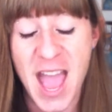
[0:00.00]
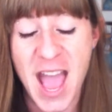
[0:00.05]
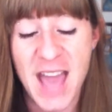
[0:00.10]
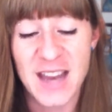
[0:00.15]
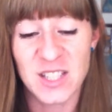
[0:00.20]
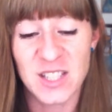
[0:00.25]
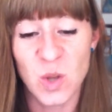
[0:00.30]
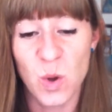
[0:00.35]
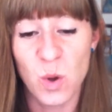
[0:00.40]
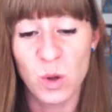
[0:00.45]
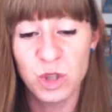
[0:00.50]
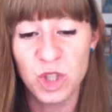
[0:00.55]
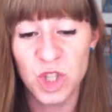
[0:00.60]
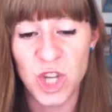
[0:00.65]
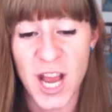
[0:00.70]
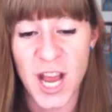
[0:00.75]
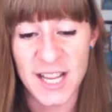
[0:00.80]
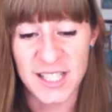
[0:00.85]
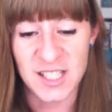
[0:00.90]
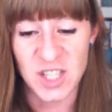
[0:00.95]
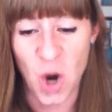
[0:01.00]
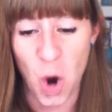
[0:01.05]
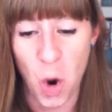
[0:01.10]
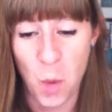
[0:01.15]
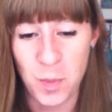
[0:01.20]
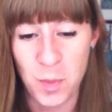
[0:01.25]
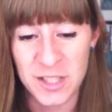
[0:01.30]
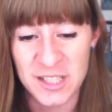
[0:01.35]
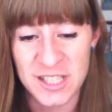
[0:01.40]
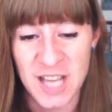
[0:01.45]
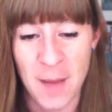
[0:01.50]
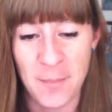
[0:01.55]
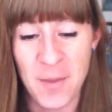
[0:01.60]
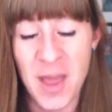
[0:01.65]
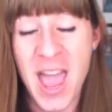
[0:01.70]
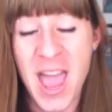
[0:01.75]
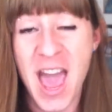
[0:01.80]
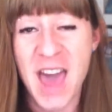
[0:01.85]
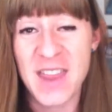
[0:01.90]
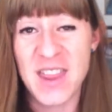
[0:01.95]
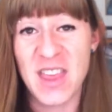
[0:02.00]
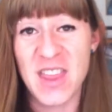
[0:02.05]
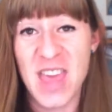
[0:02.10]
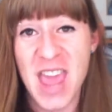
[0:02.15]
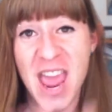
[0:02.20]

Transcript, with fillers: and his whole chest opens up and then